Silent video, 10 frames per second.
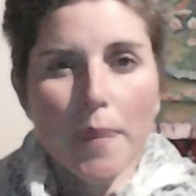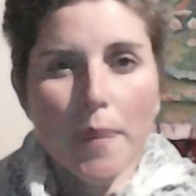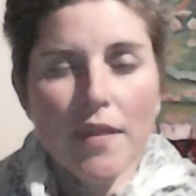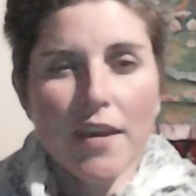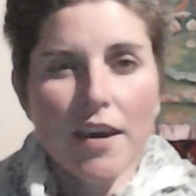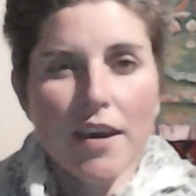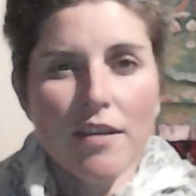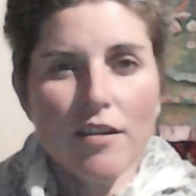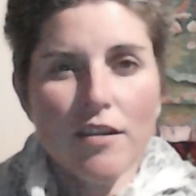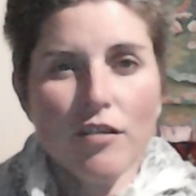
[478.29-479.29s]
And they're
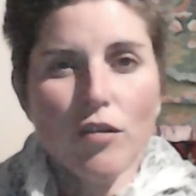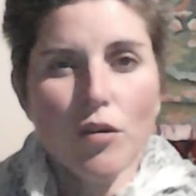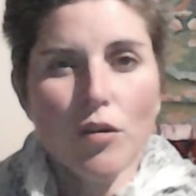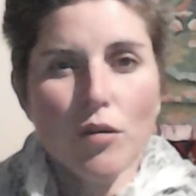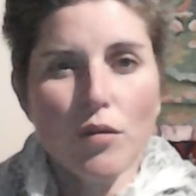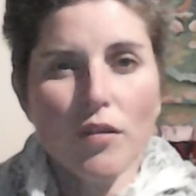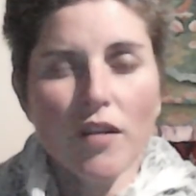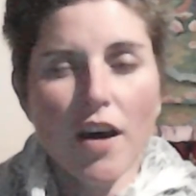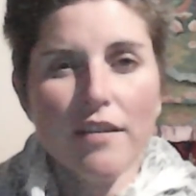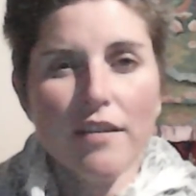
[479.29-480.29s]
the two
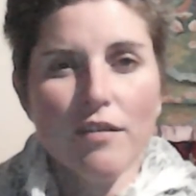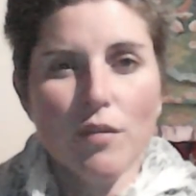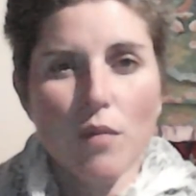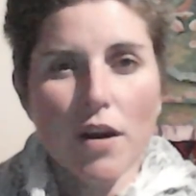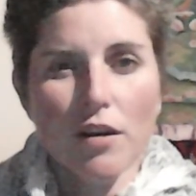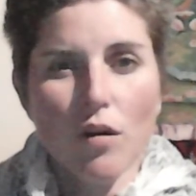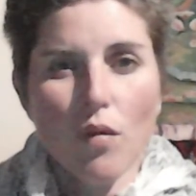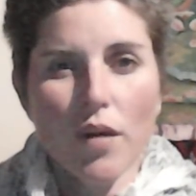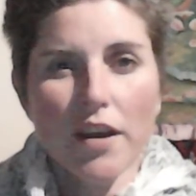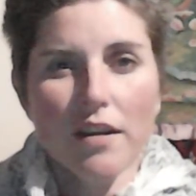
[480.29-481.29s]
sides of the one coin.